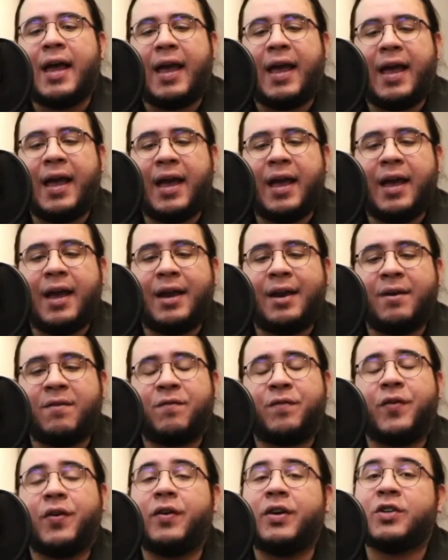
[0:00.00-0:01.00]
And
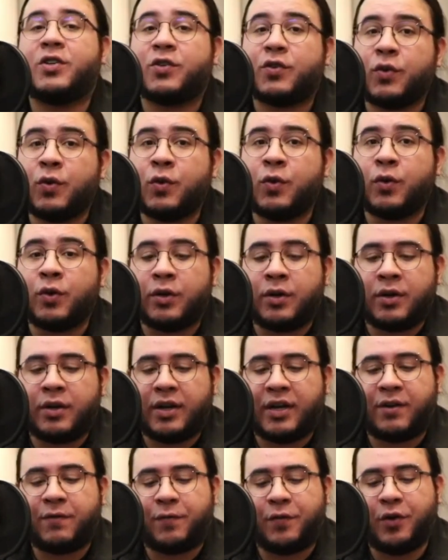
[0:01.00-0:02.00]
very soon,
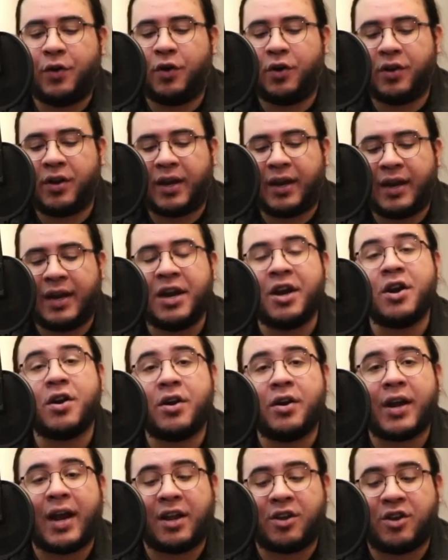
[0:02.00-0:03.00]
if you're
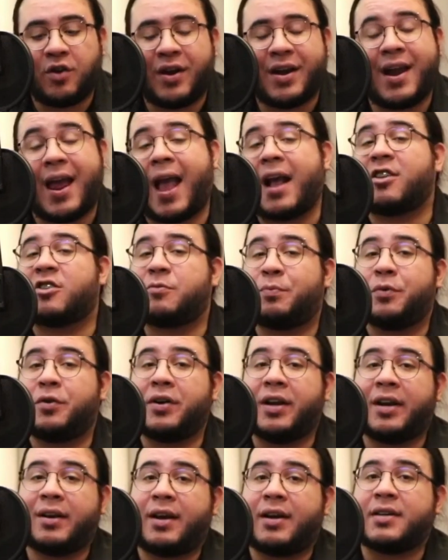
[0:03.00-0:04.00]
here and you're an
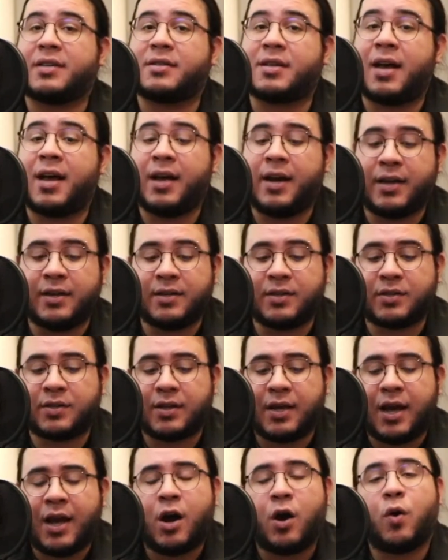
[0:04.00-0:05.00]
expert in data
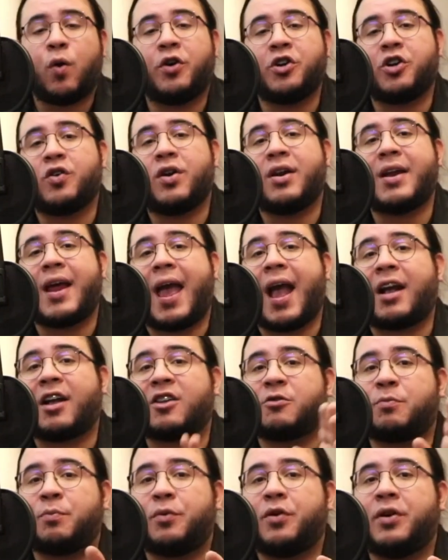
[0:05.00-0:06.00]
science or you're an
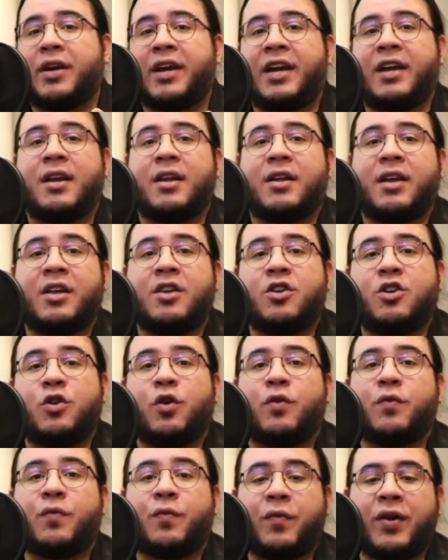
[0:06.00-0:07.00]
expert in
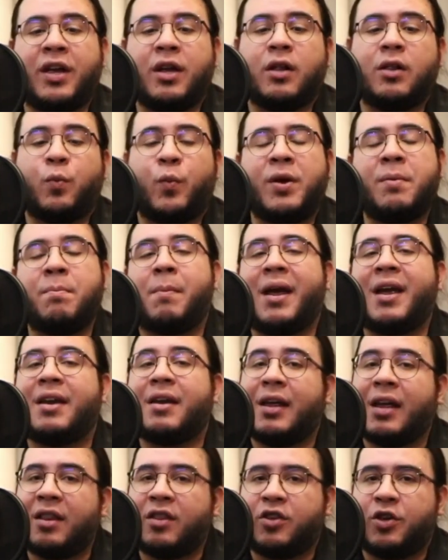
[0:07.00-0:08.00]
your field, we may
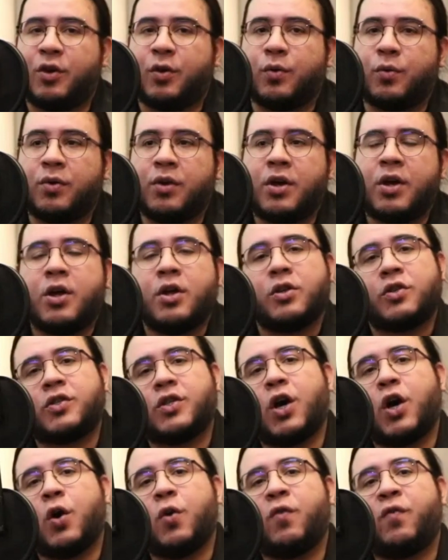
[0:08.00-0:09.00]
need you.
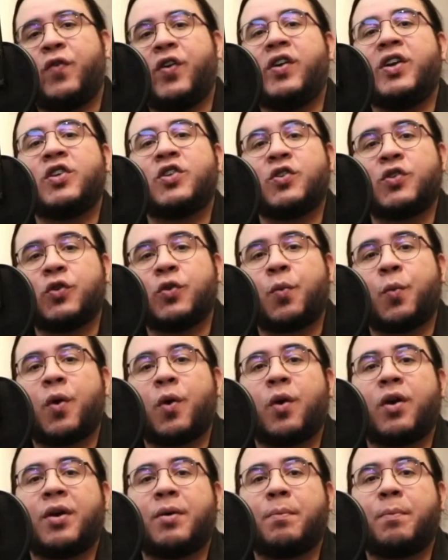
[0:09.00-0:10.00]
So very soon
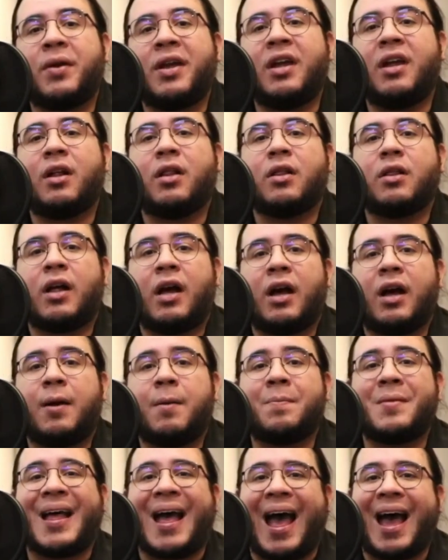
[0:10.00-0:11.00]
we're going to be
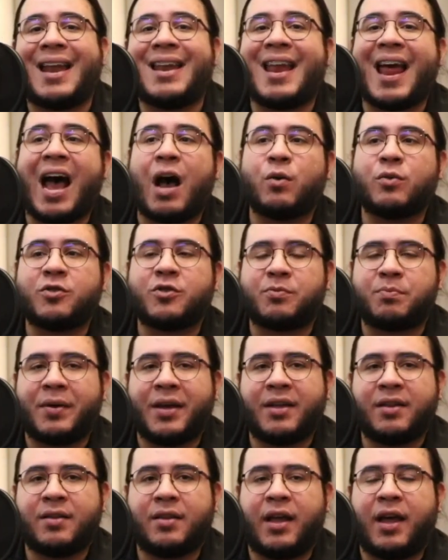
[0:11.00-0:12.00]

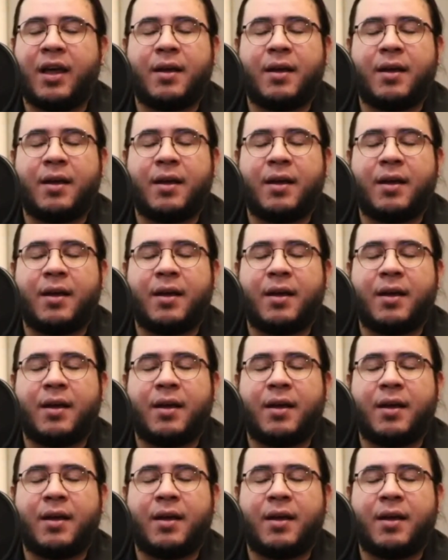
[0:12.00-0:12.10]
announcing